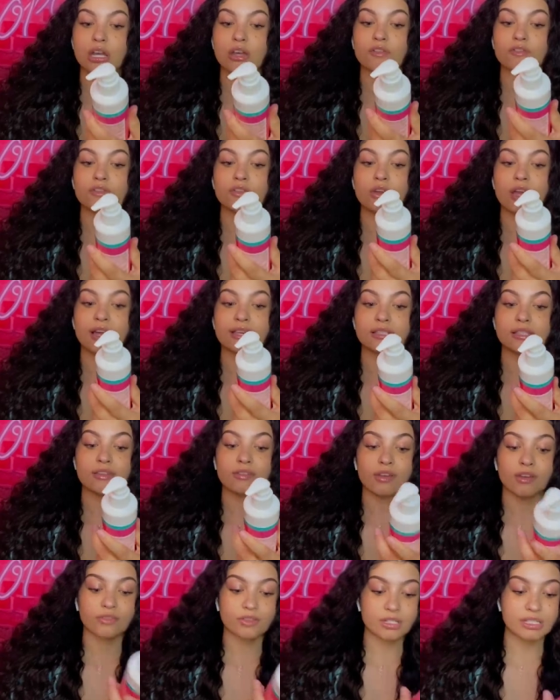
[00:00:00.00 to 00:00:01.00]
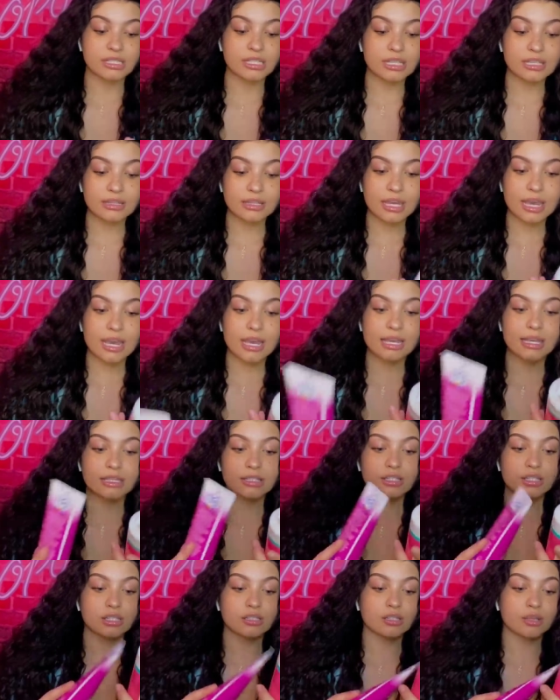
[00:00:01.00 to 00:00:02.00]
If you guys have ever seen that,
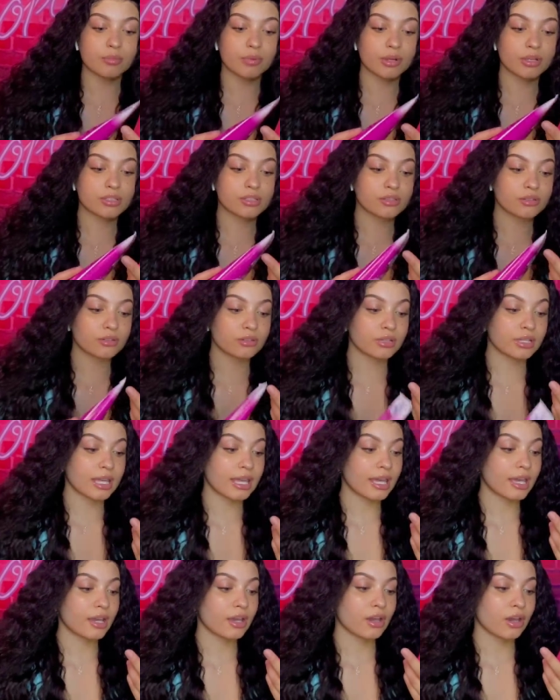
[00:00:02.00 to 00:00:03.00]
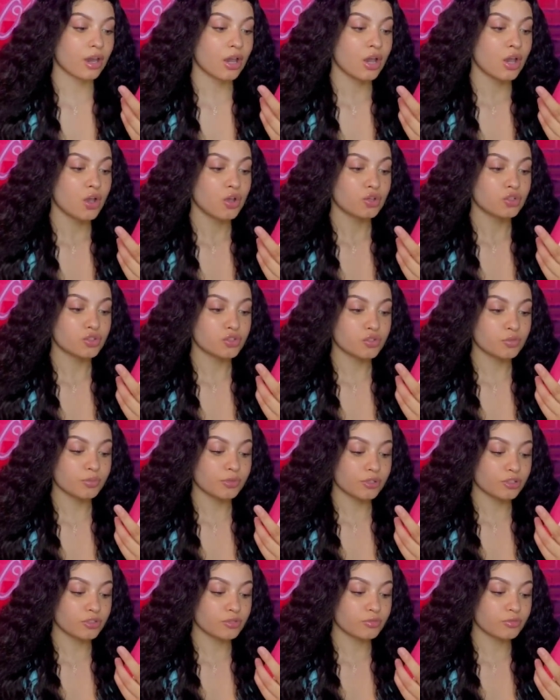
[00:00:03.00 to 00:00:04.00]
it's just a personal care
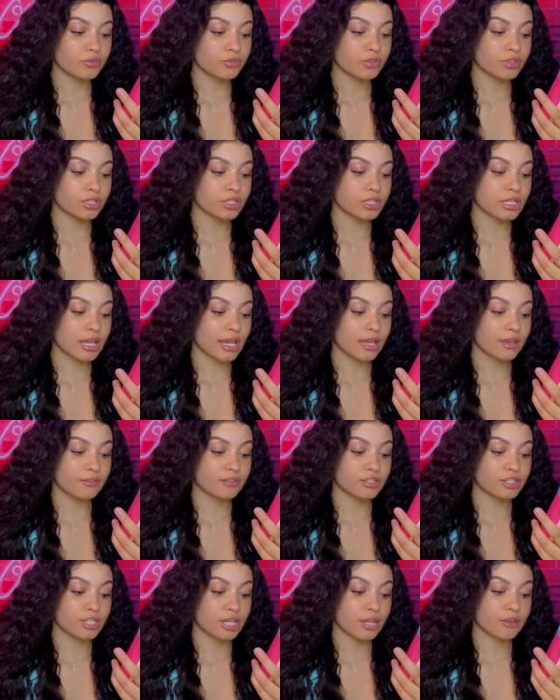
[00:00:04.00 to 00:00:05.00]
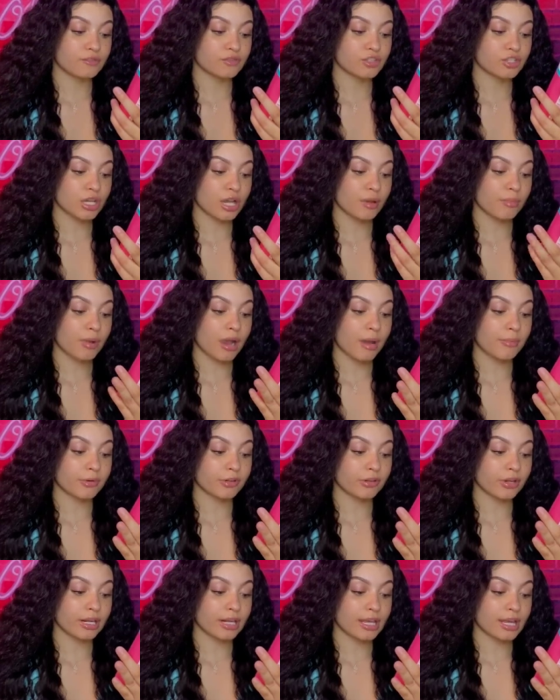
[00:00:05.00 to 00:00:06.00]
super smooth shave shave gel
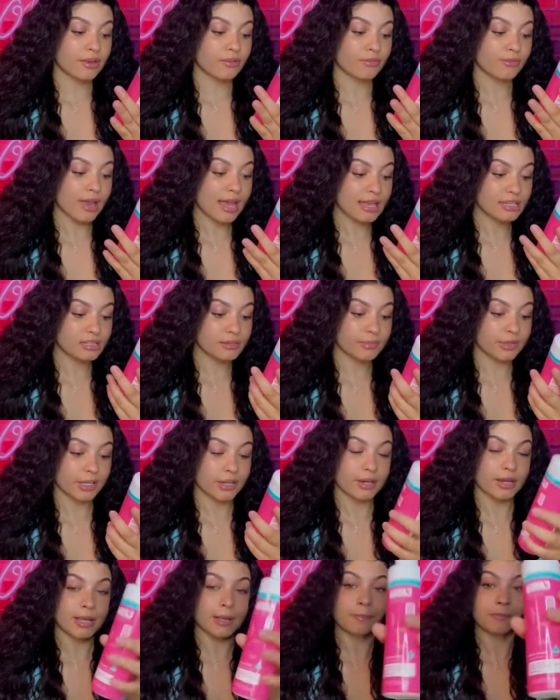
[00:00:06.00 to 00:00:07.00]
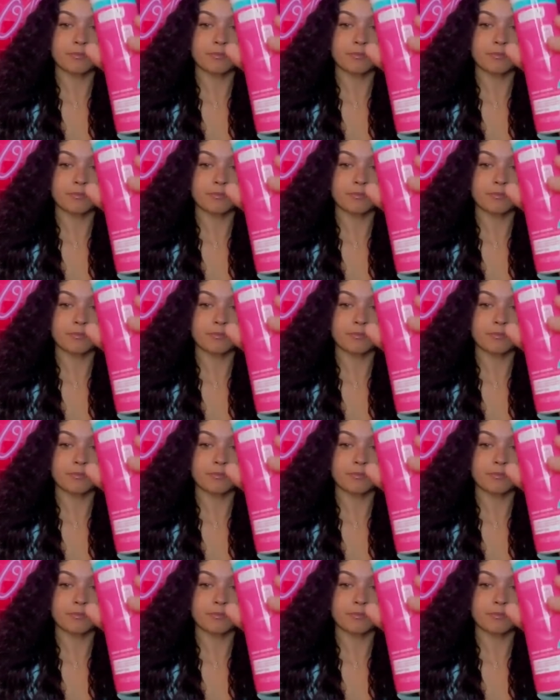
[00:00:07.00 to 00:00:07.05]
pomegranate and raspberry